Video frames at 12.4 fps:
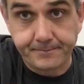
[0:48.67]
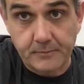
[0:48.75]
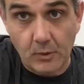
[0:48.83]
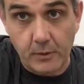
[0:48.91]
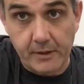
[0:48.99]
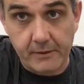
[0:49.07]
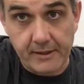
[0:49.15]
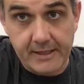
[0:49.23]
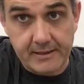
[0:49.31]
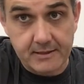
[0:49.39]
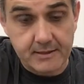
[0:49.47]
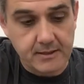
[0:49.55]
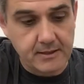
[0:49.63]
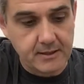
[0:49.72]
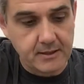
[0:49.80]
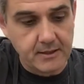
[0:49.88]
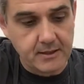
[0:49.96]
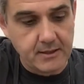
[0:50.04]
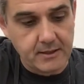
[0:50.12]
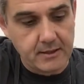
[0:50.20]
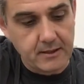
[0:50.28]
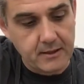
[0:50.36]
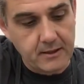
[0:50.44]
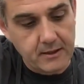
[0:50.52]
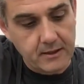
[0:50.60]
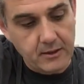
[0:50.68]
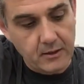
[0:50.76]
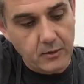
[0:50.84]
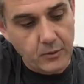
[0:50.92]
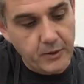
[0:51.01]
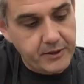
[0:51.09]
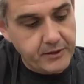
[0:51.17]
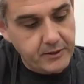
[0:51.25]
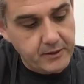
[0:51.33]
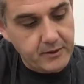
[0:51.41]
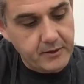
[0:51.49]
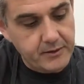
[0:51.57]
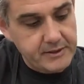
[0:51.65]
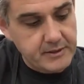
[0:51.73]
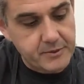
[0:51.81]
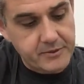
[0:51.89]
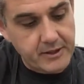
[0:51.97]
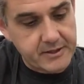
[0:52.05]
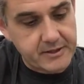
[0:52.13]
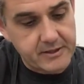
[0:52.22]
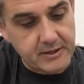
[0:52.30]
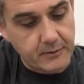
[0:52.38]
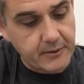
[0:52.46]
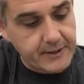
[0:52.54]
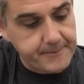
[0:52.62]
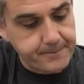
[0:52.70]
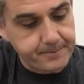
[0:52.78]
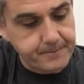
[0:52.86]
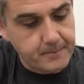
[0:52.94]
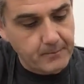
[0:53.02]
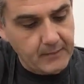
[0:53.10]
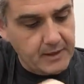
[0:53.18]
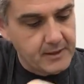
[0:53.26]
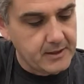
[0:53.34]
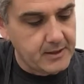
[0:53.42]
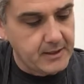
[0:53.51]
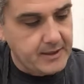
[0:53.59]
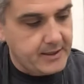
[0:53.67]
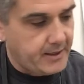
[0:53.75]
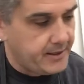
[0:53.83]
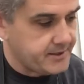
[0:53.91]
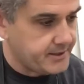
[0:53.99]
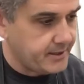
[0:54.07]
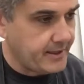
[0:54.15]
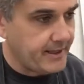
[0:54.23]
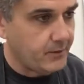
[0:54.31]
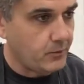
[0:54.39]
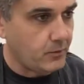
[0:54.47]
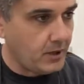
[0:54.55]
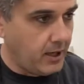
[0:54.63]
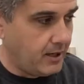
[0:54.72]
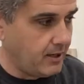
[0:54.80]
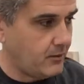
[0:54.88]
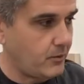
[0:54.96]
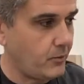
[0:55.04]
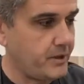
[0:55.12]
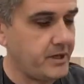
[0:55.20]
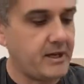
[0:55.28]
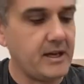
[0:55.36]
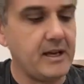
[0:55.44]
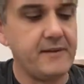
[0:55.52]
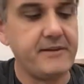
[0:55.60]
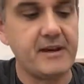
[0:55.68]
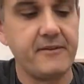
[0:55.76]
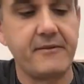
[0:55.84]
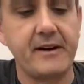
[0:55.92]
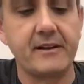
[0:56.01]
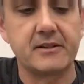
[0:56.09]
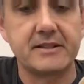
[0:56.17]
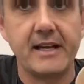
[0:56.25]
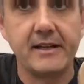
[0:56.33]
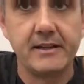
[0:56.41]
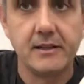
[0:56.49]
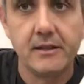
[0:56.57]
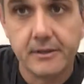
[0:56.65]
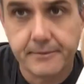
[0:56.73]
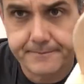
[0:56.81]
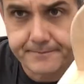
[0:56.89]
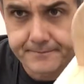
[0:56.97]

or erase with these obstructions in the way. In addition to that, if you have final sanding to do,